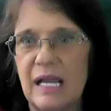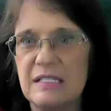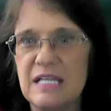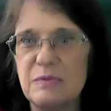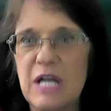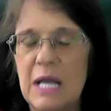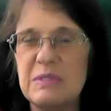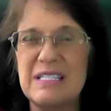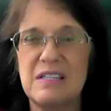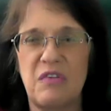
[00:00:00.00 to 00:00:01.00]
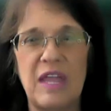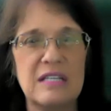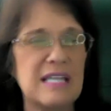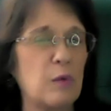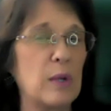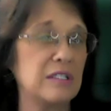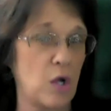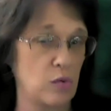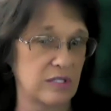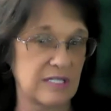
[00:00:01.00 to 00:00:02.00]
And sometimes it's the things that we
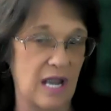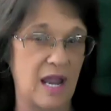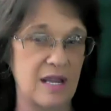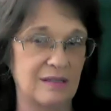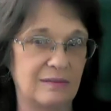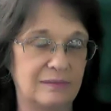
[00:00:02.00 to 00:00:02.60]
don't say